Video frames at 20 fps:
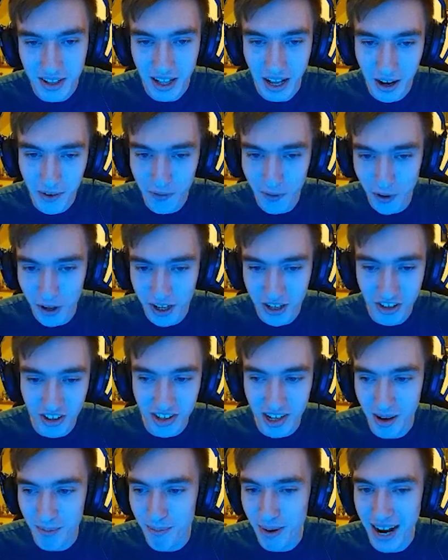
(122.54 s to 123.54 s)
I thought I'd
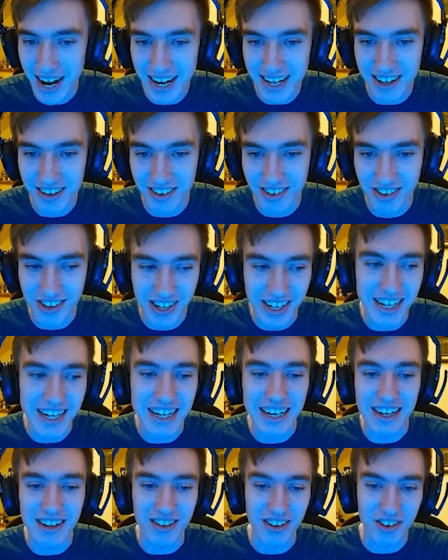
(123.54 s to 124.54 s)
just come back and
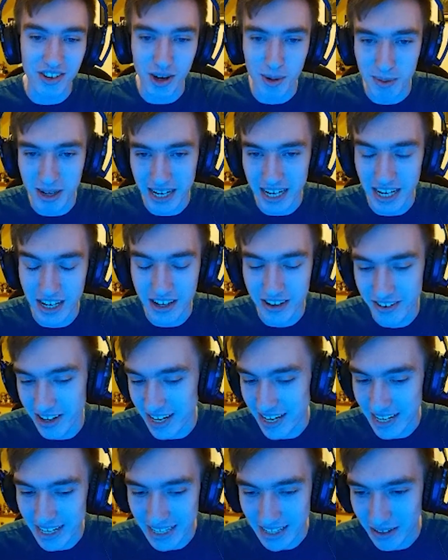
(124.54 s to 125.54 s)
see the Terminator
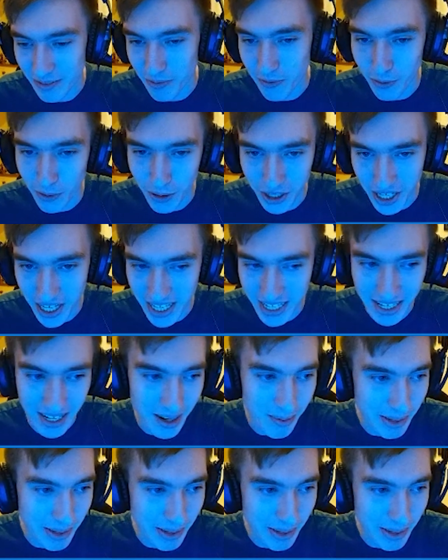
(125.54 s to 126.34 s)
in Fortnite.